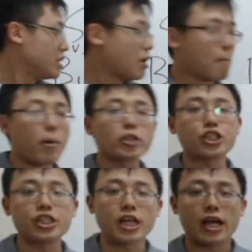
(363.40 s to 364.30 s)

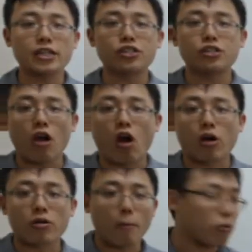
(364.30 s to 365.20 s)
Merchandise
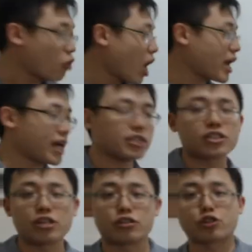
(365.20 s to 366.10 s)
are products
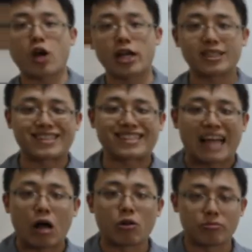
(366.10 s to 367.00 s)
that you're trying to
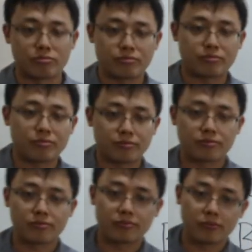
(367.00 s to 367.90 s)
sell.
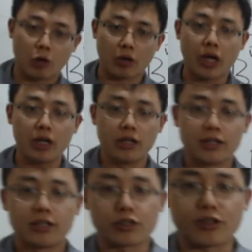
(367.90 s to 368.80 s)
Okay?
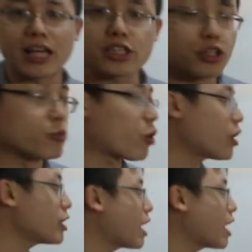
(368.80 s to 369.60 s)
So that's a good word.